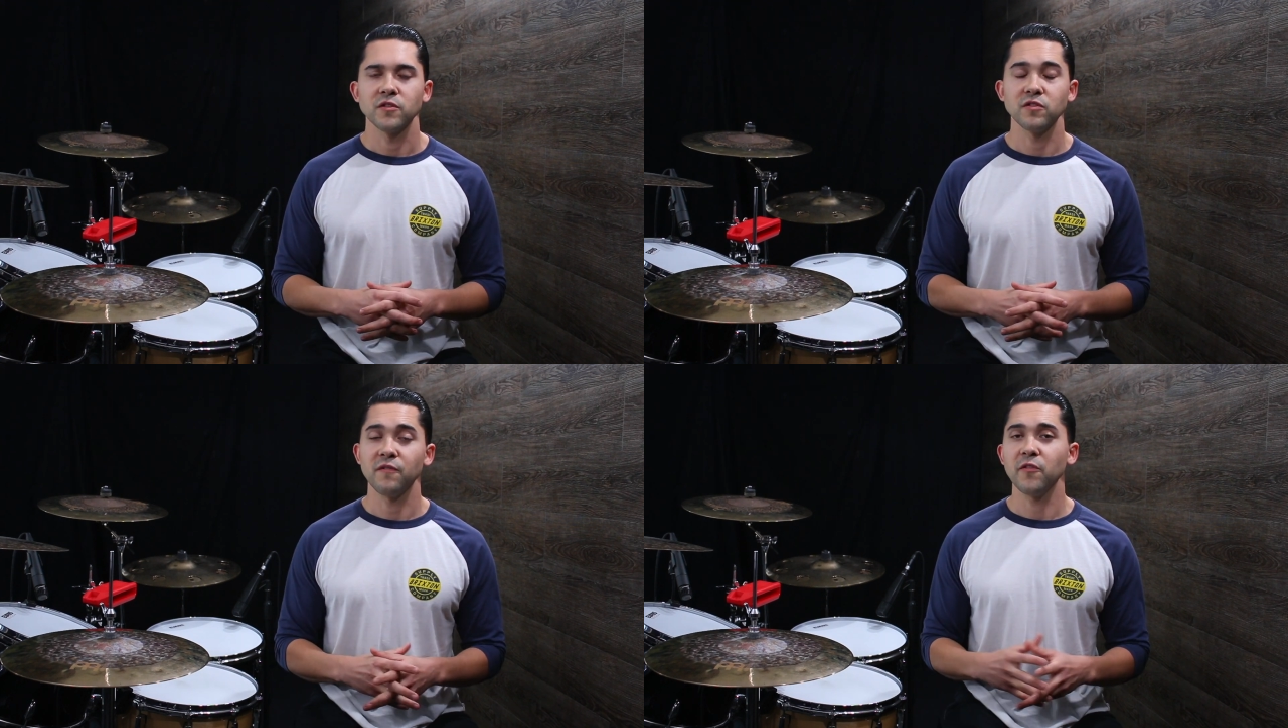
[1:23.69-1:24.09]

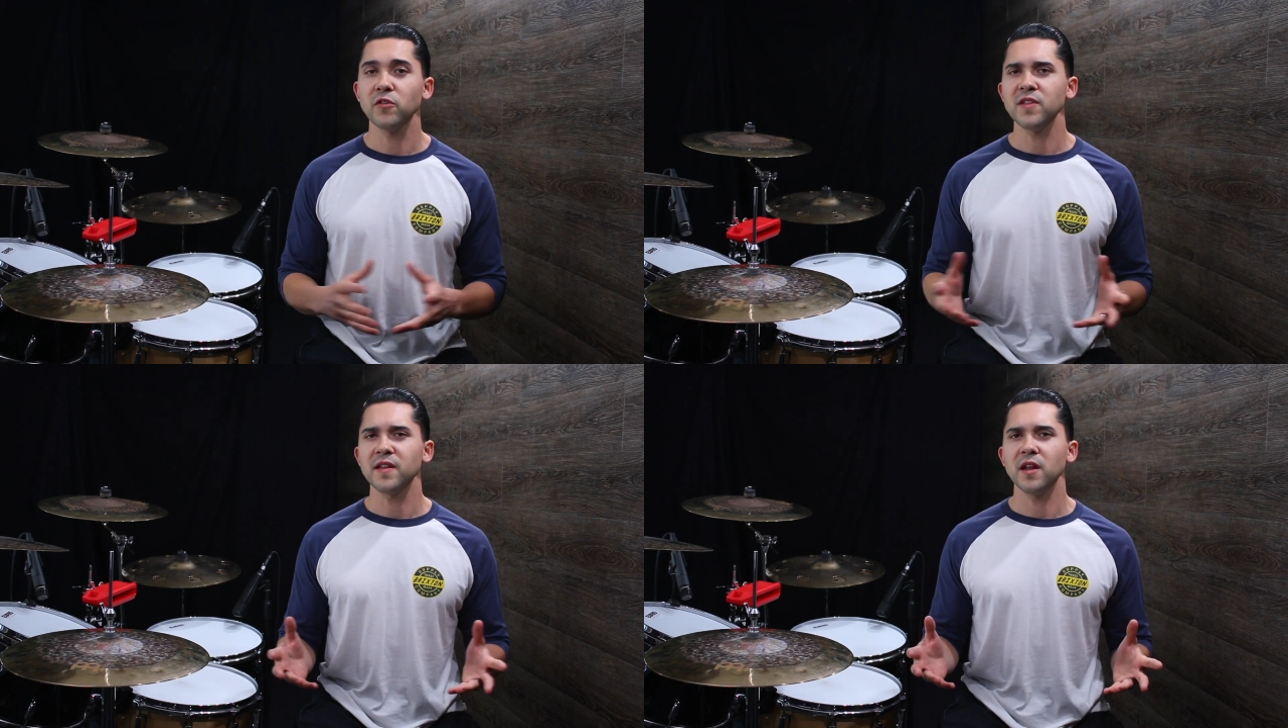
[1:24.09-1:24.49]
So the
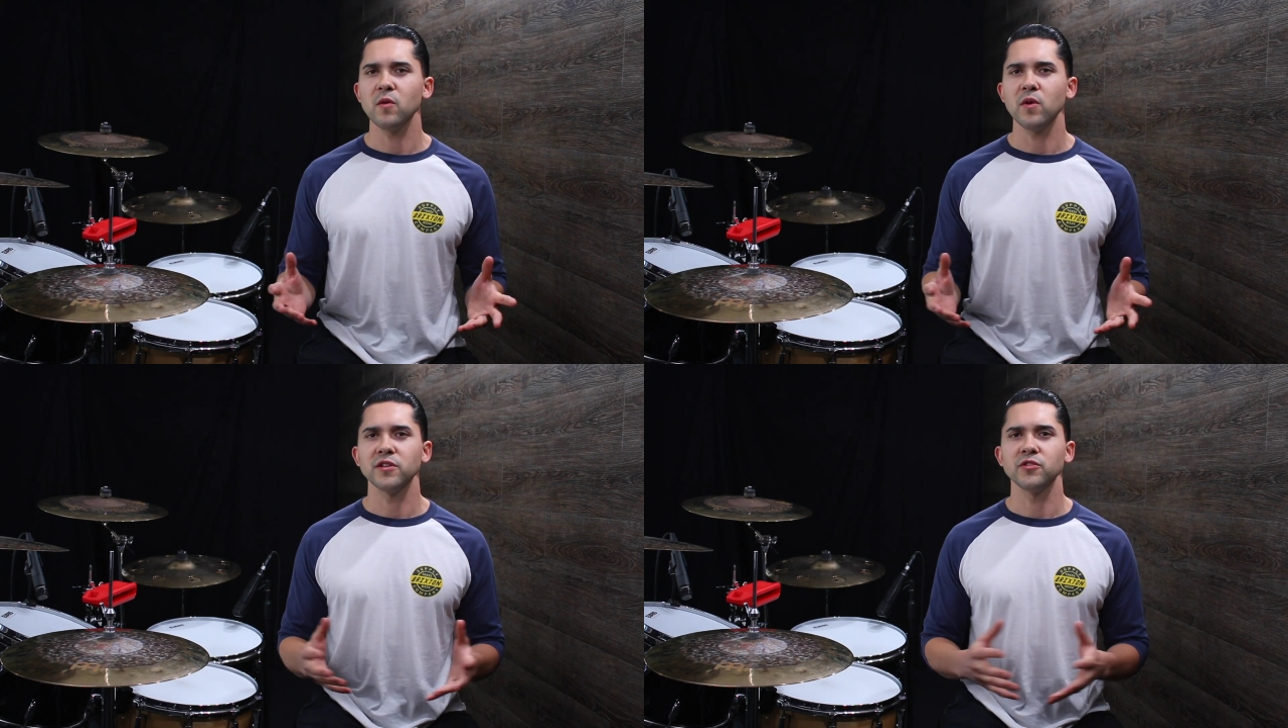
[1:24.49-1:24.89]
first thing that
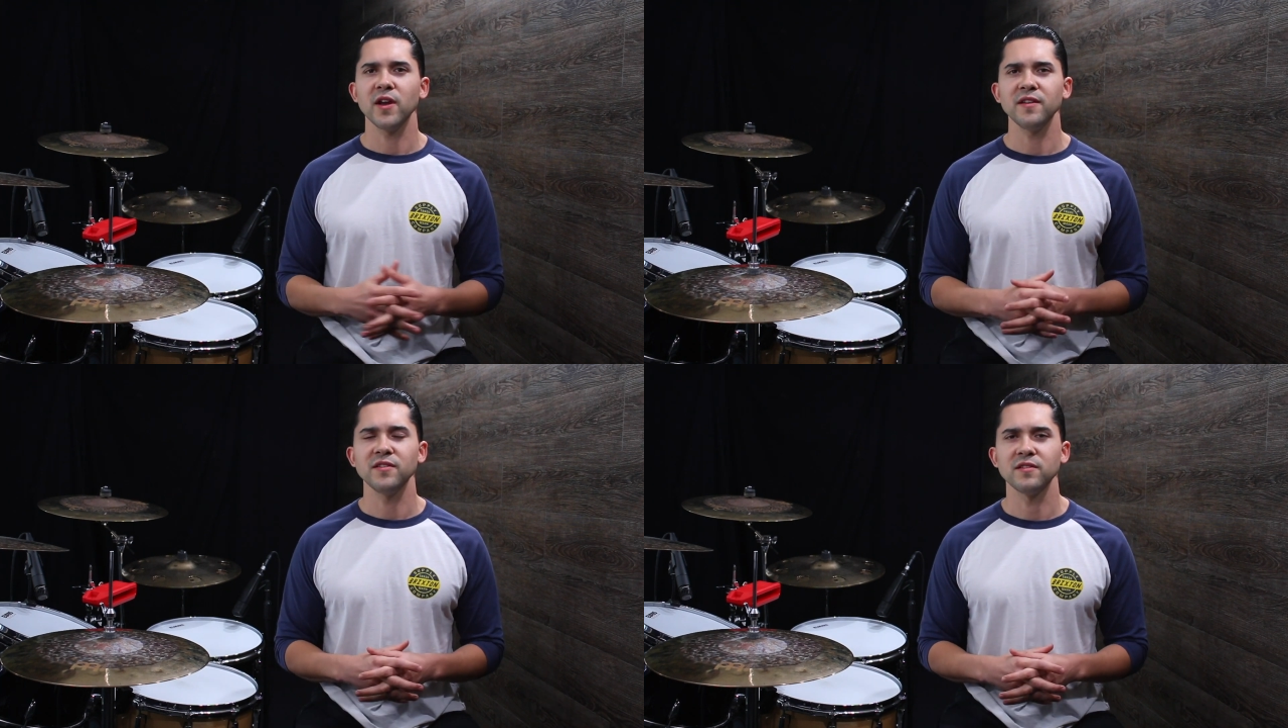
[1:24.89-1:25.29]
I want to
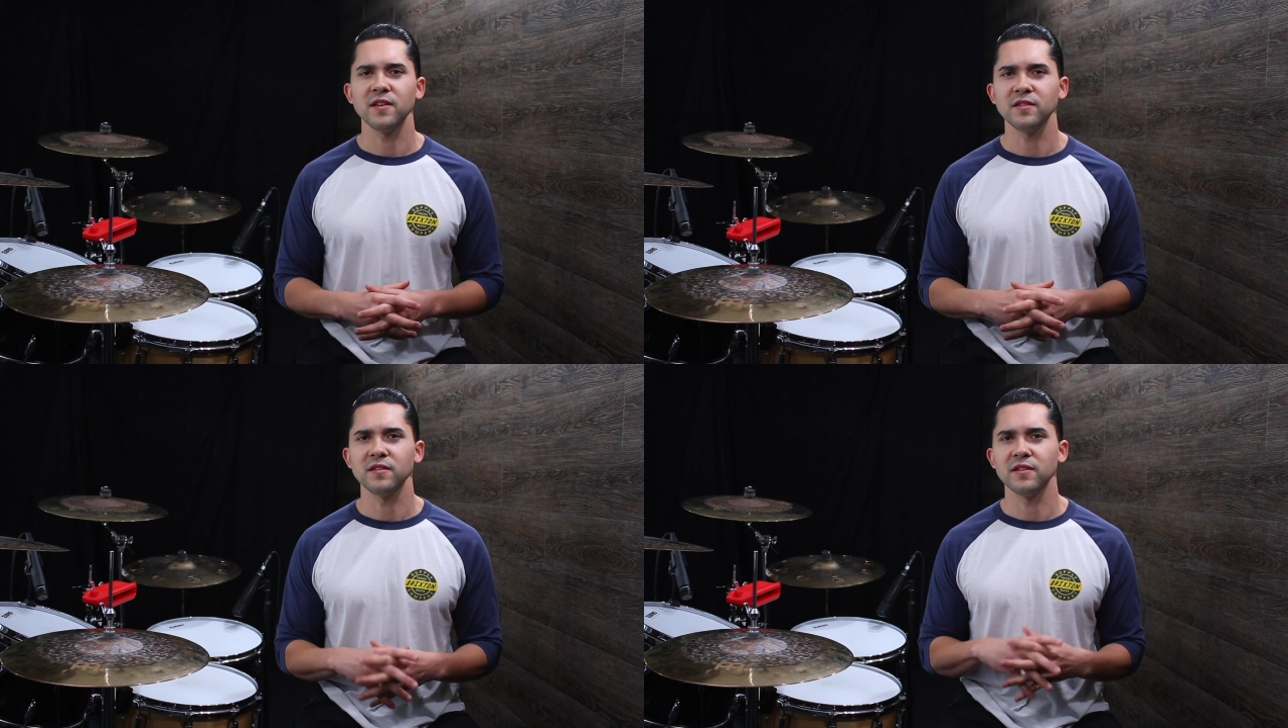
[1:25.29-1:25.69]
stress is this